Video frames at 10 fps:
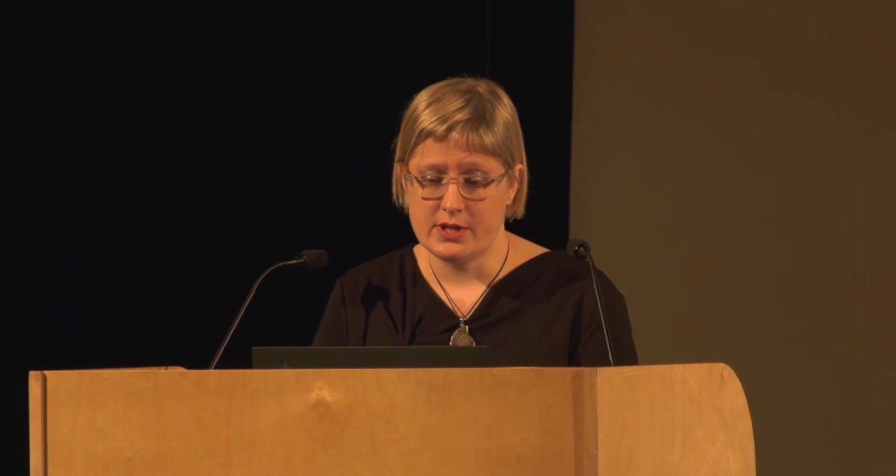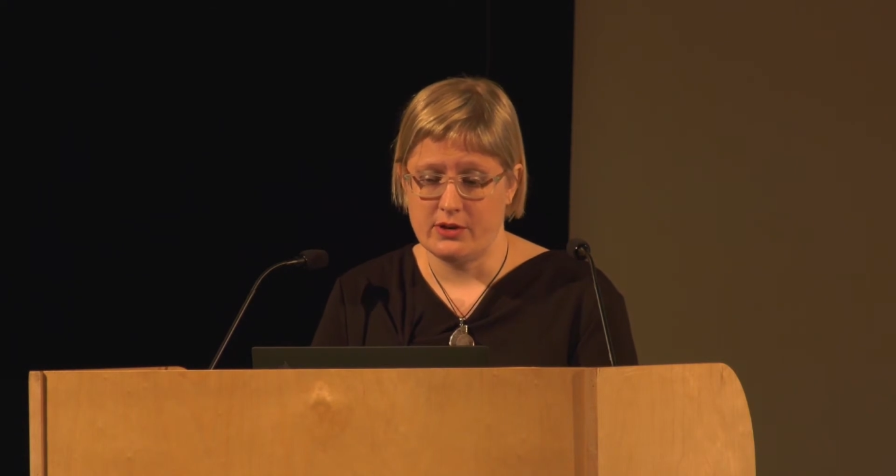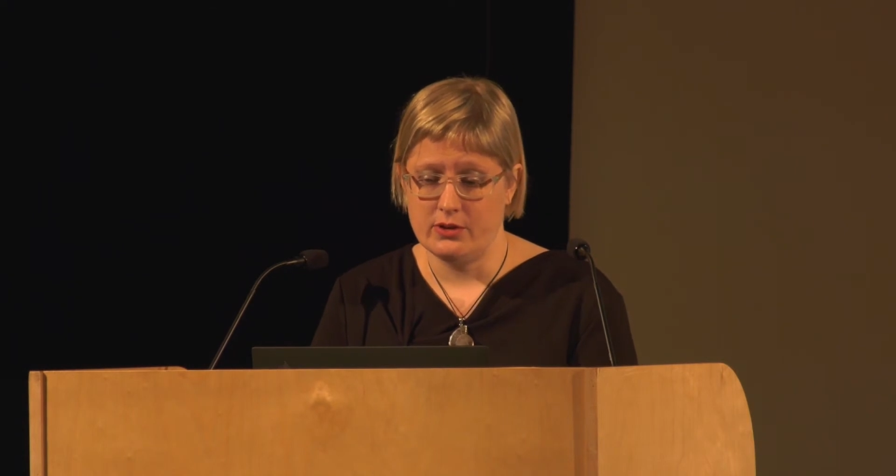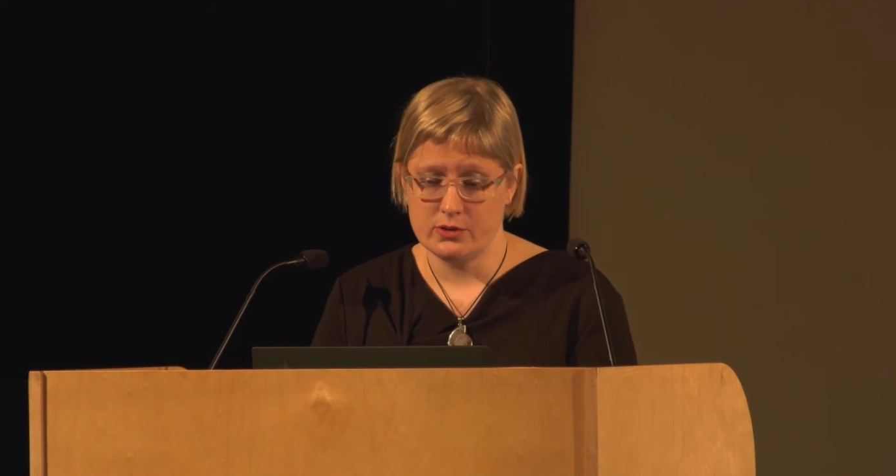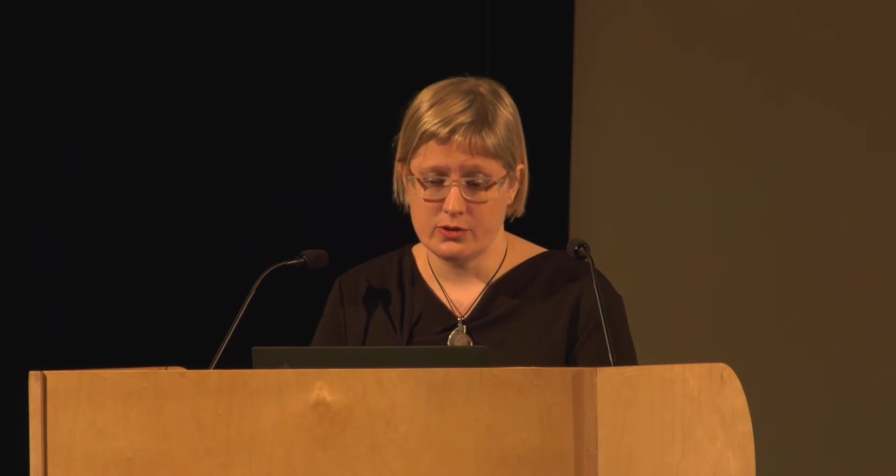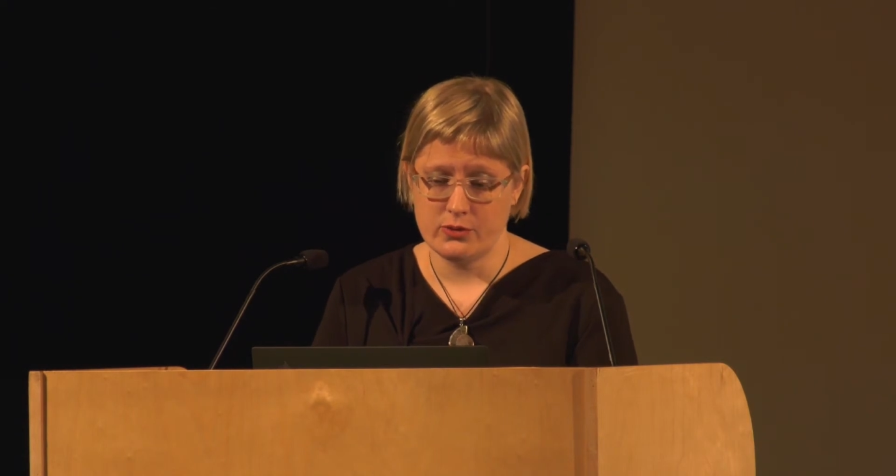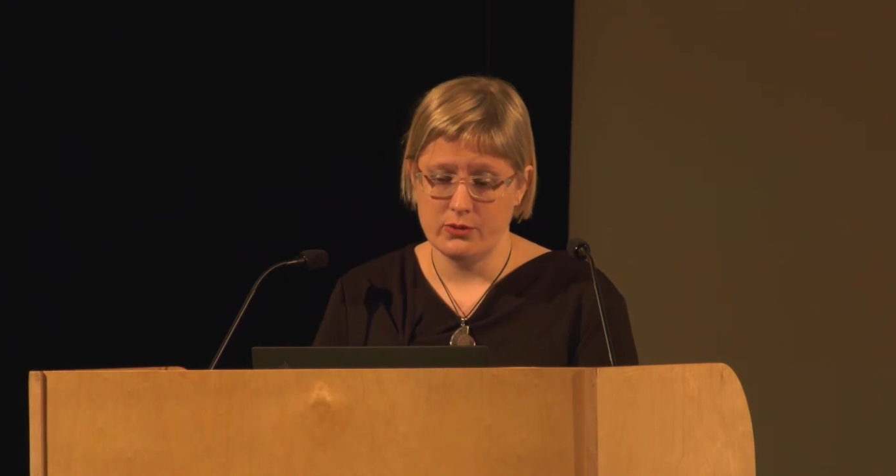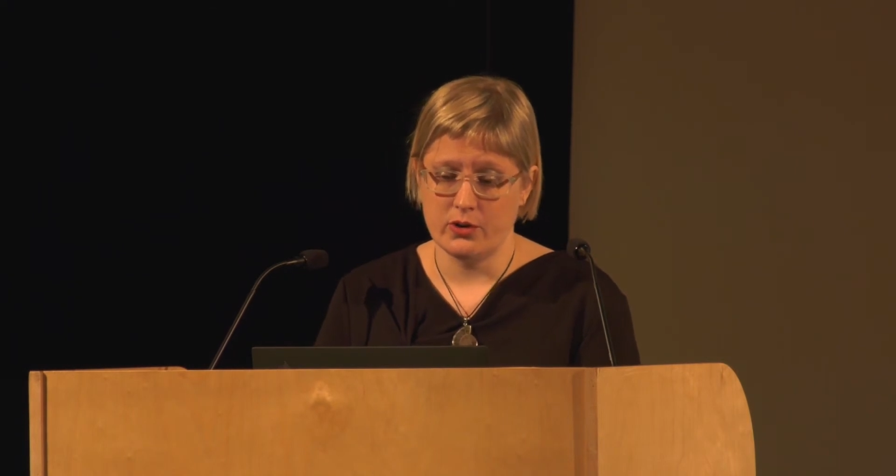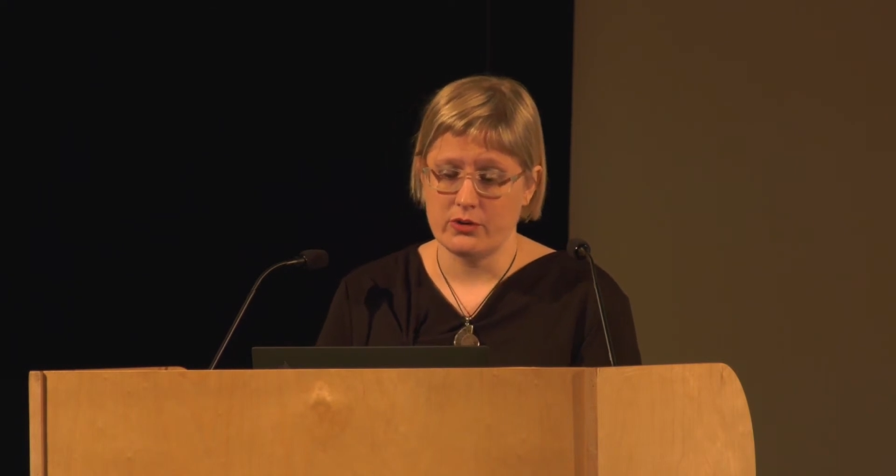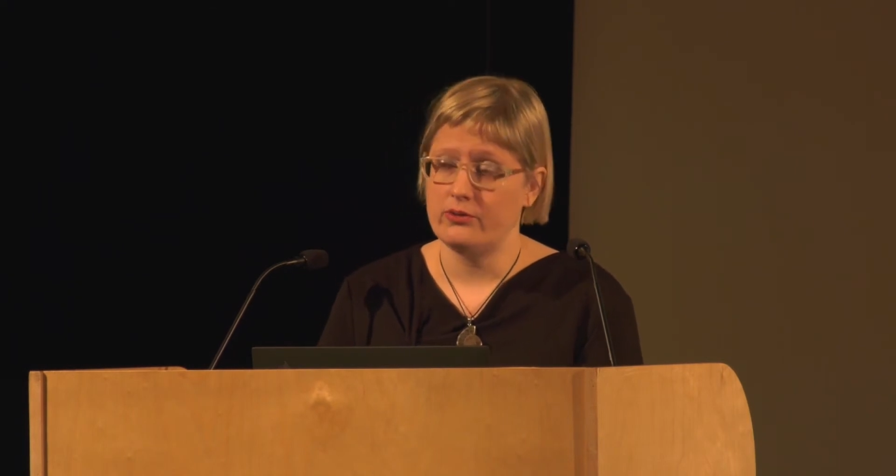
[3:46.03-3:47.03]
they are not
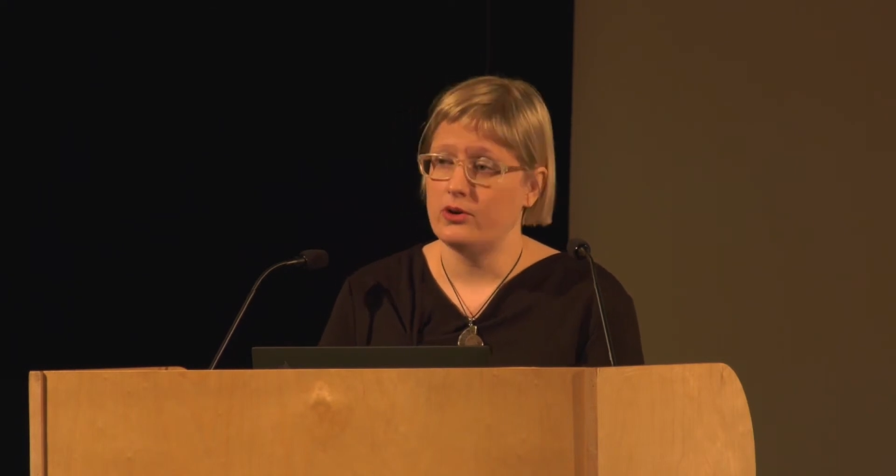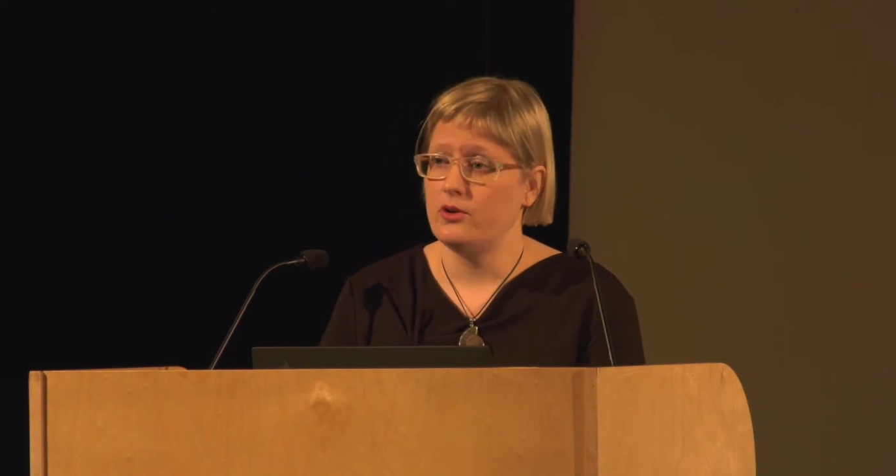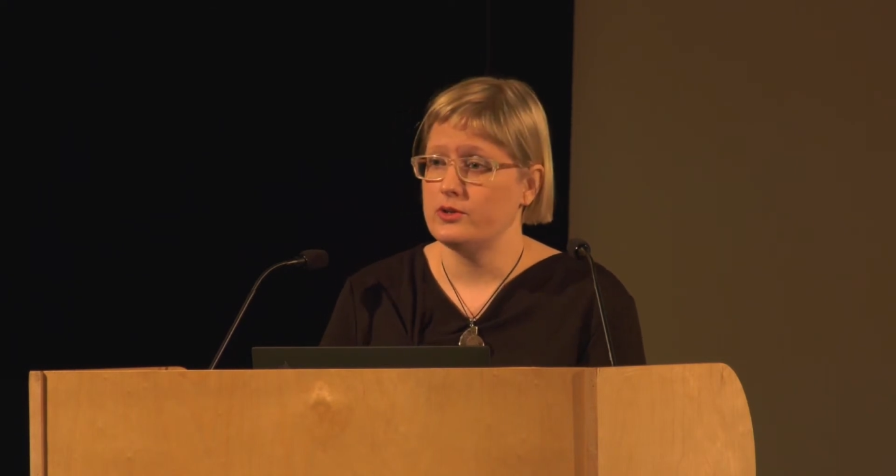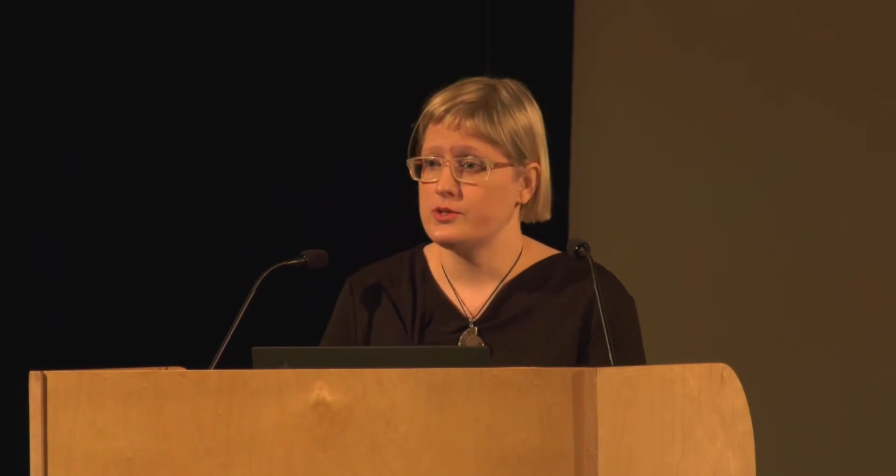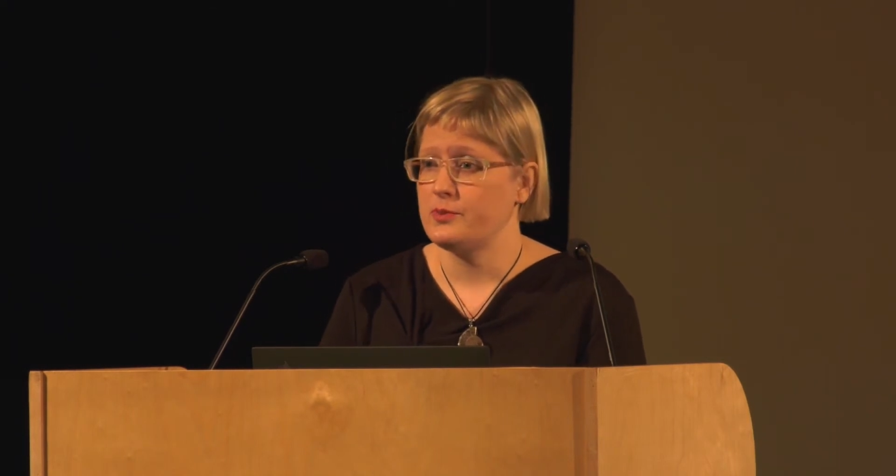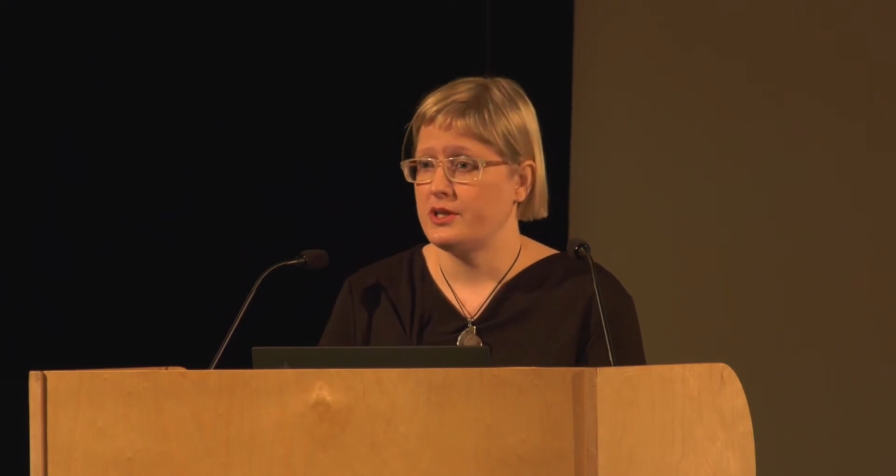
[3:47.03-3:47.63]
true or false,